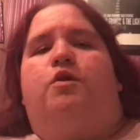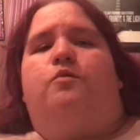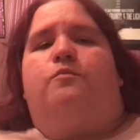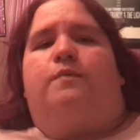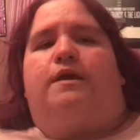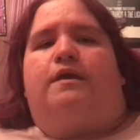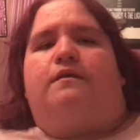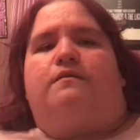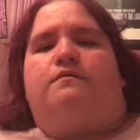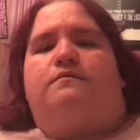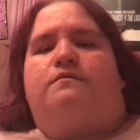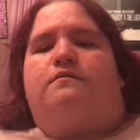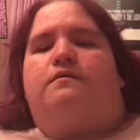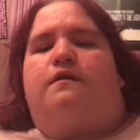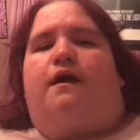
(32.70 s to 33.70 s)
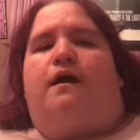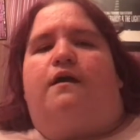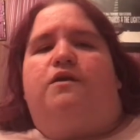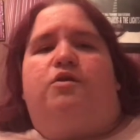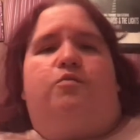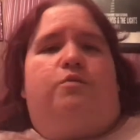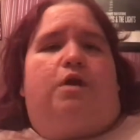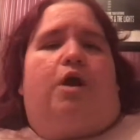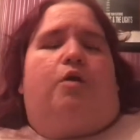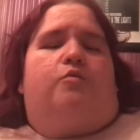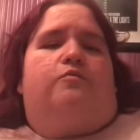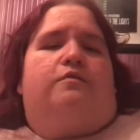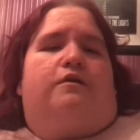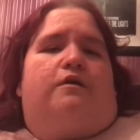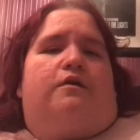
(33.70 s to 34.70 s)
you know me, you
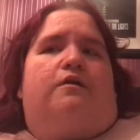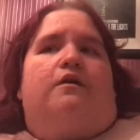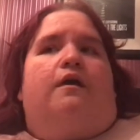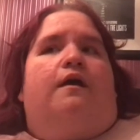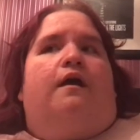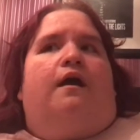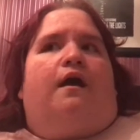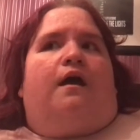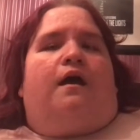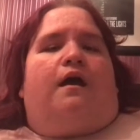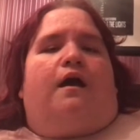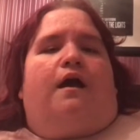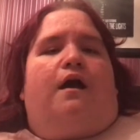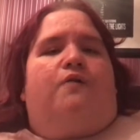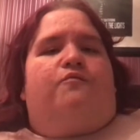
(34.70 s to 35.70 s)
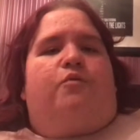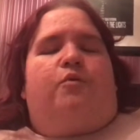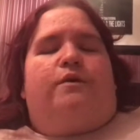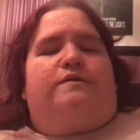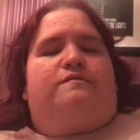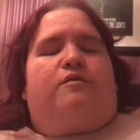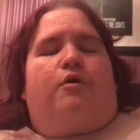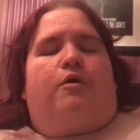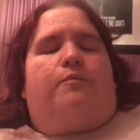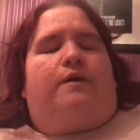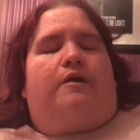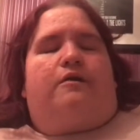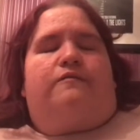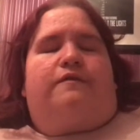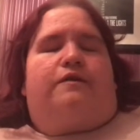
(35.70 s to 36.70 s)
know that I've always got a
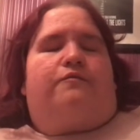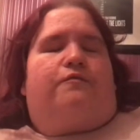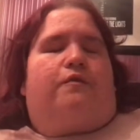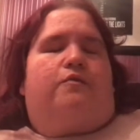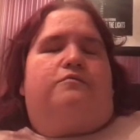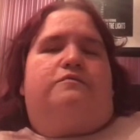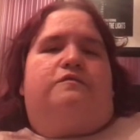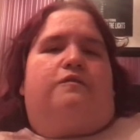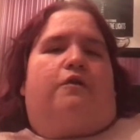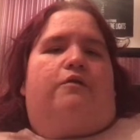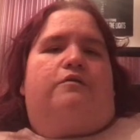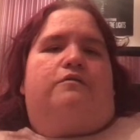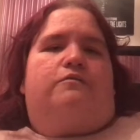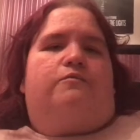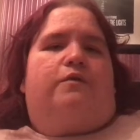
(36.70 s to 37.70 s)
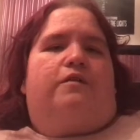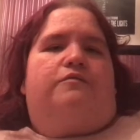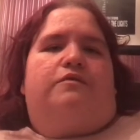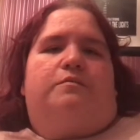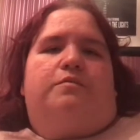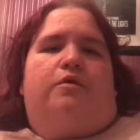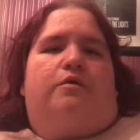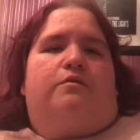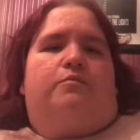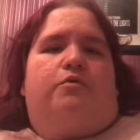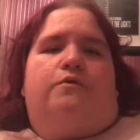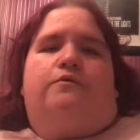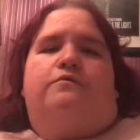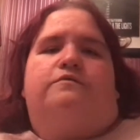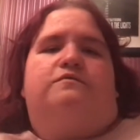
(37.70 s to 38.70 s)
pair of headphones on, whether it be on the
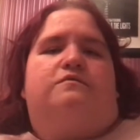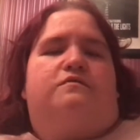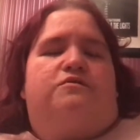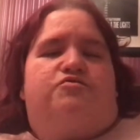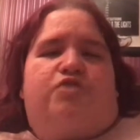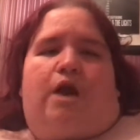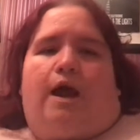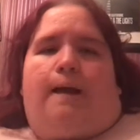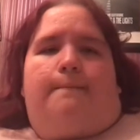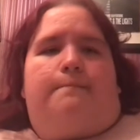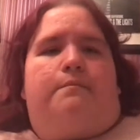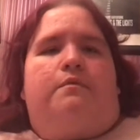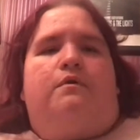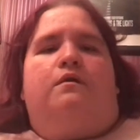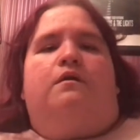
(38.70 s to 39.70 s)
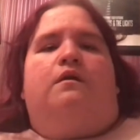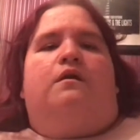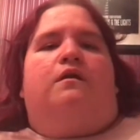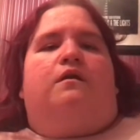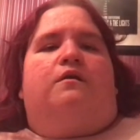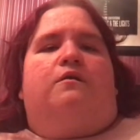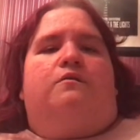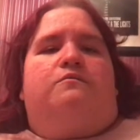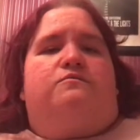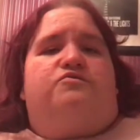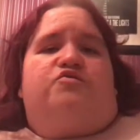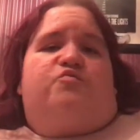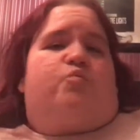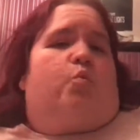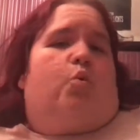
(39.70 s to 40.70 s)
bus, the tram,
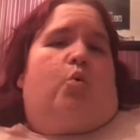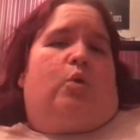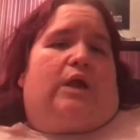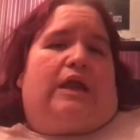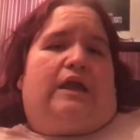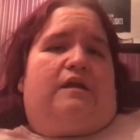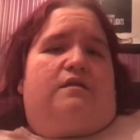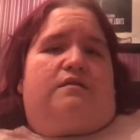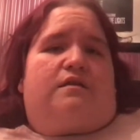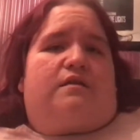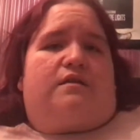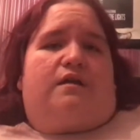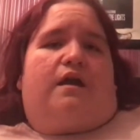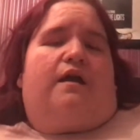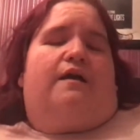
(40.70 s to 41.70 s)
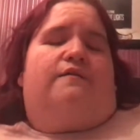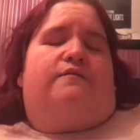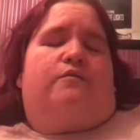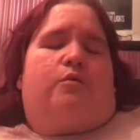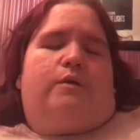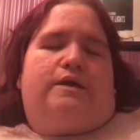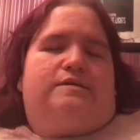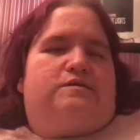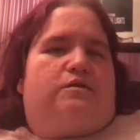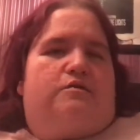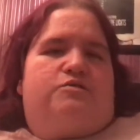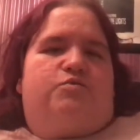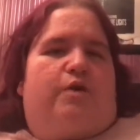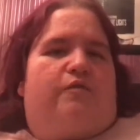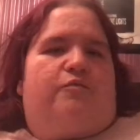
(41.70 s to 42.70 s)
just walking. I've always
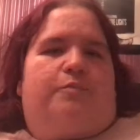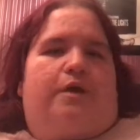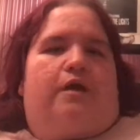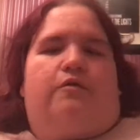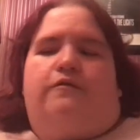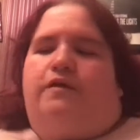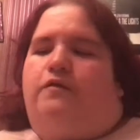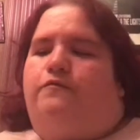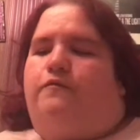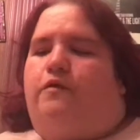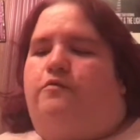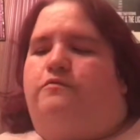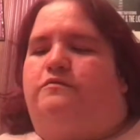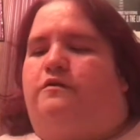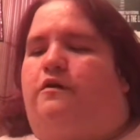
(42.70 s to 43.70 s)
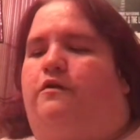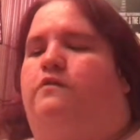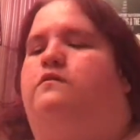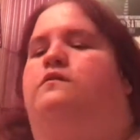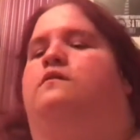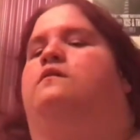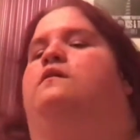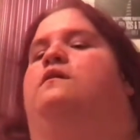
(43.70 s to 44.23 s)
got to have a pair of headphones on.